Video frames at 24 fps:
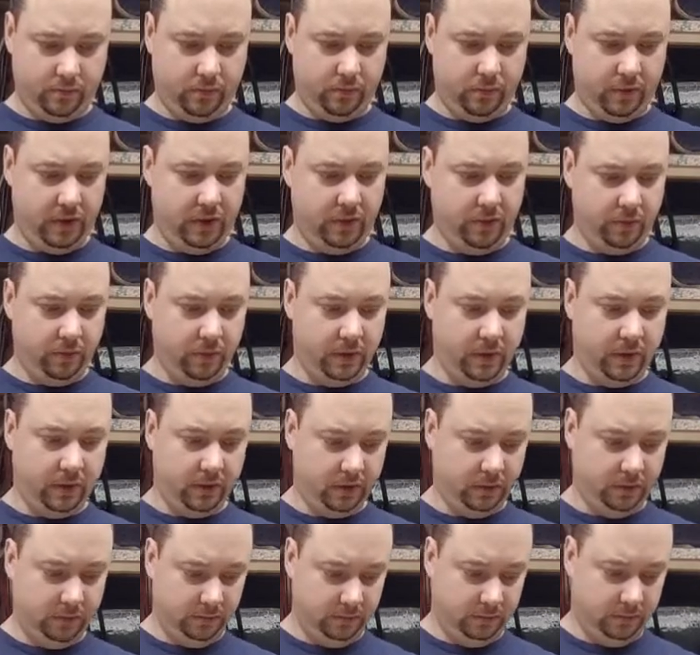we
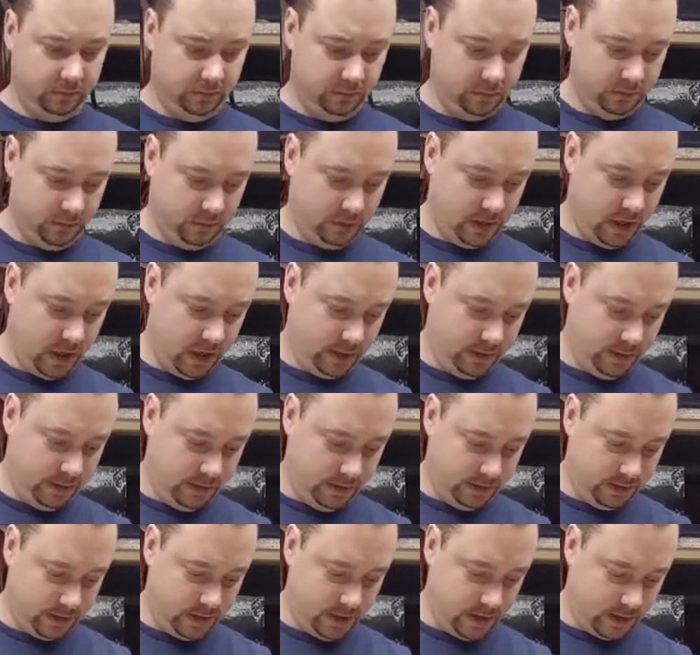will line
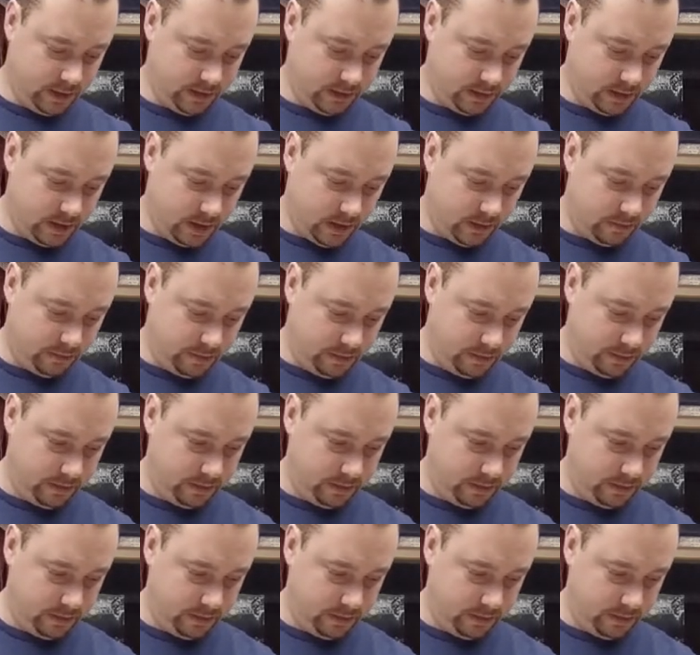these guys up